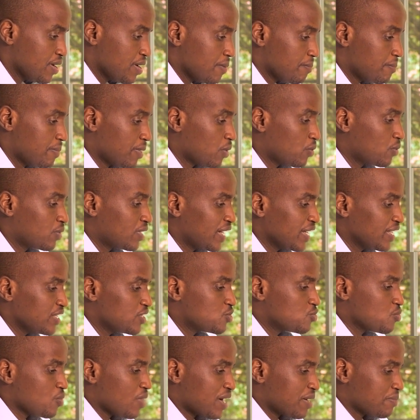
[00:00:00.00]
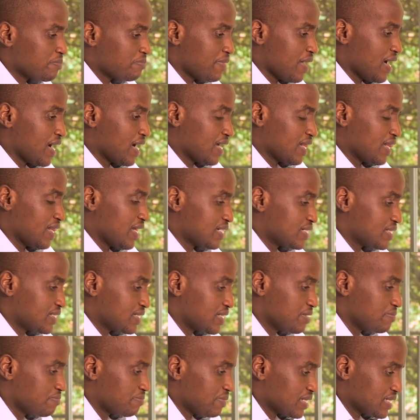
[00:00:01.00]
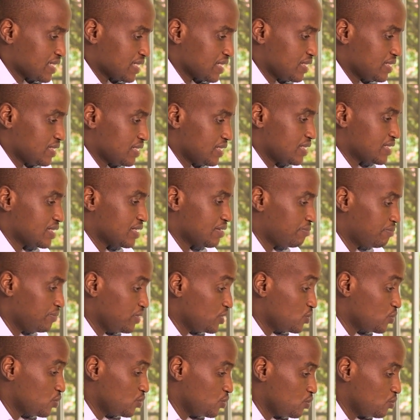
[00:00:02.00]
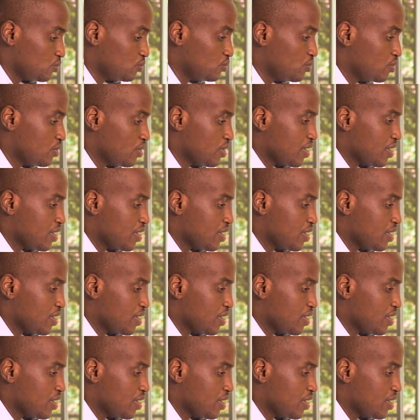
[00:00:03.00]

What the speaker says: But I would like to unpack that 10% and submit to you